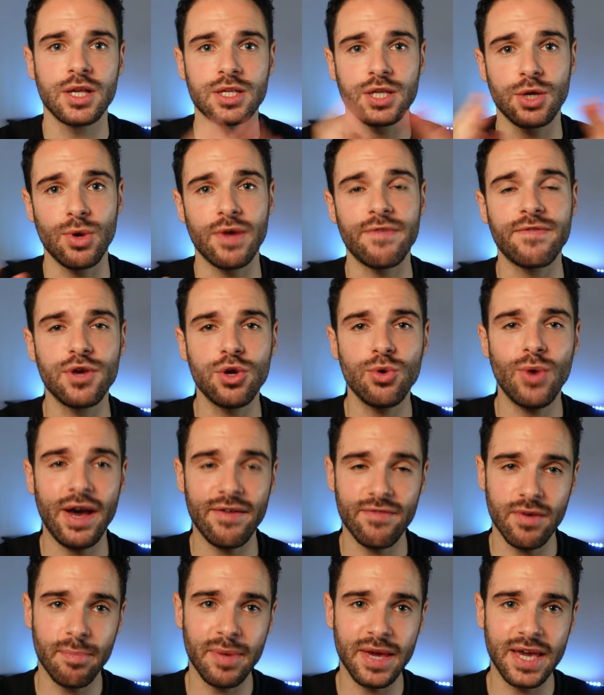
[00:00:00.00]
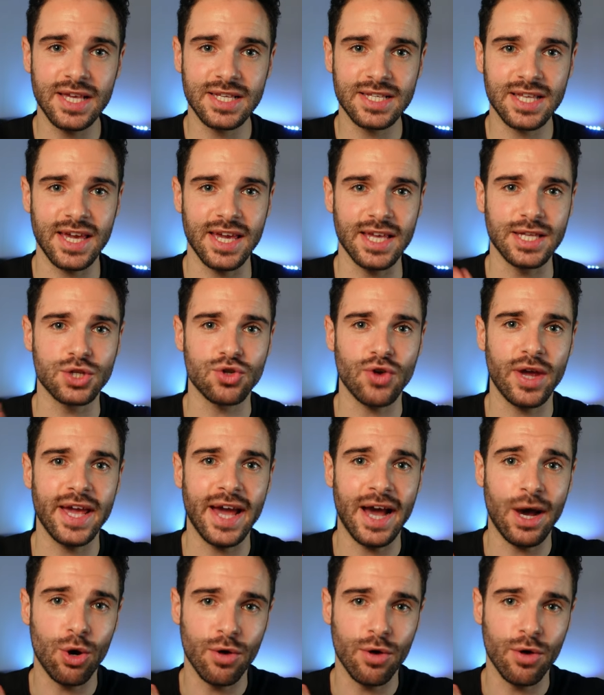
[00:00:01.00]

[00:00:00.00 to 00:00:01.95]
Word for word: So if you have a PC straight out